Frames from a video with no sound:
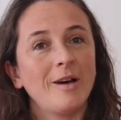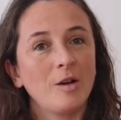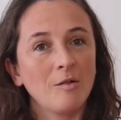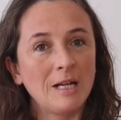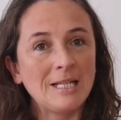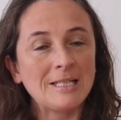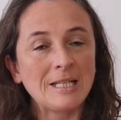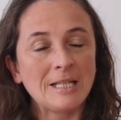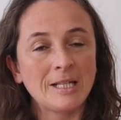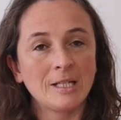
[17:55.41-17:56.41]

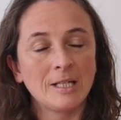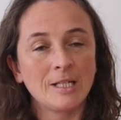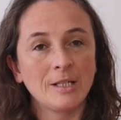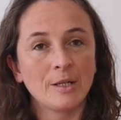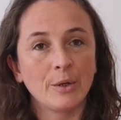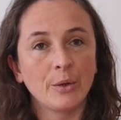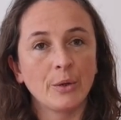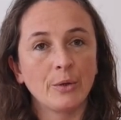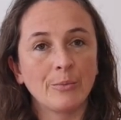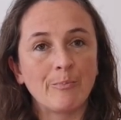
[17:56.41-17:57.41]
releasing that and letting that
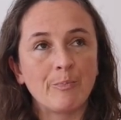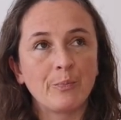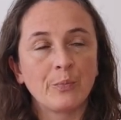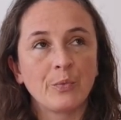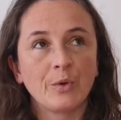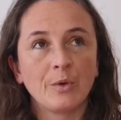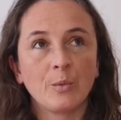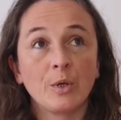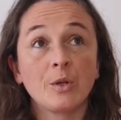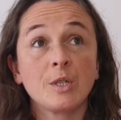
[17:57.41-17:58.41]
go. And
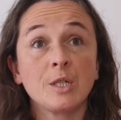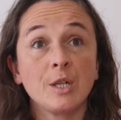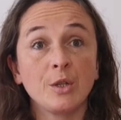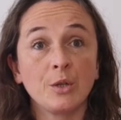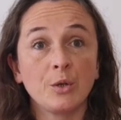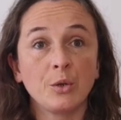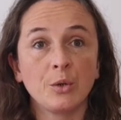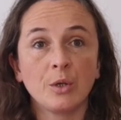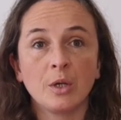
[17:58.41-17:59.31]
we continue